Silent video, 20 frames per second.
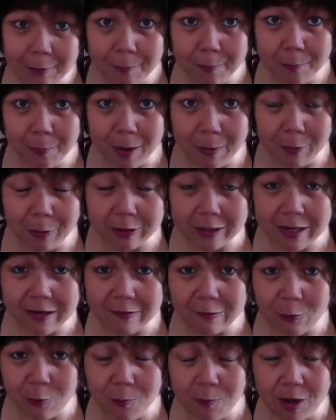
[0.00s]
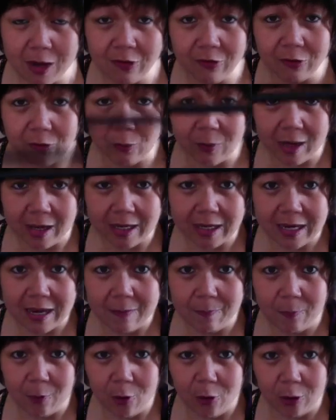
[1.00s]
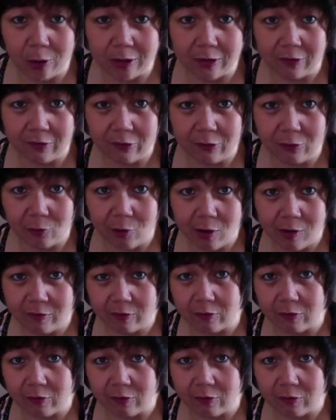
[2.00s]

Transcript: bubble tea so much, so I keep all the straws.